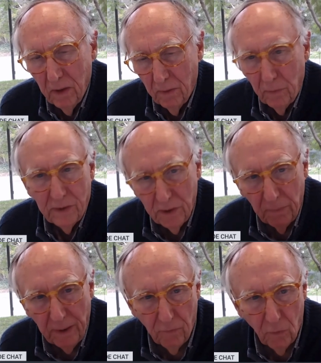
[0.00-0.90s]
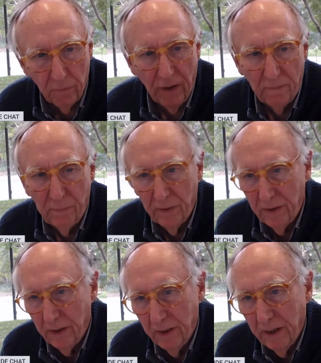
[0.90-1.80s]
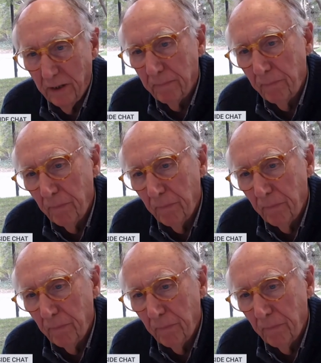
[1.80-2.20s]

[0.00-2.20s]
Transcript: We still make 4 or 5 billion a day.